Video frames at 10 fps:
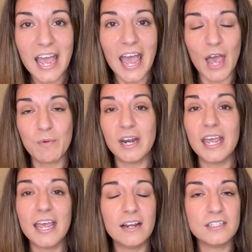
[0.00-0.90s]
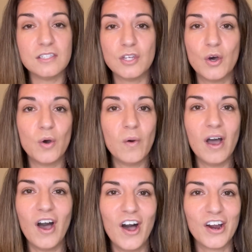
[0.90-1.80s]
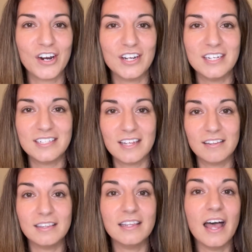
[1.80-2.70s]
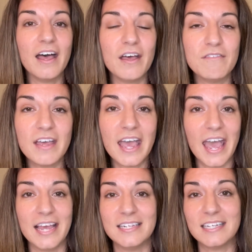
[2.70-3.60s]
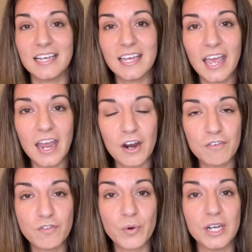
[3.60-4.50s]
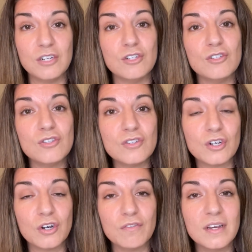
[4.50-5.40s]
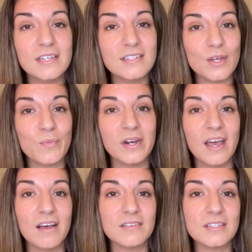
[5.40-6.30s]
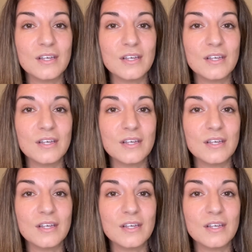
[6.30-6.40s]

And when it is so hard to love and to care for and to serve someone else,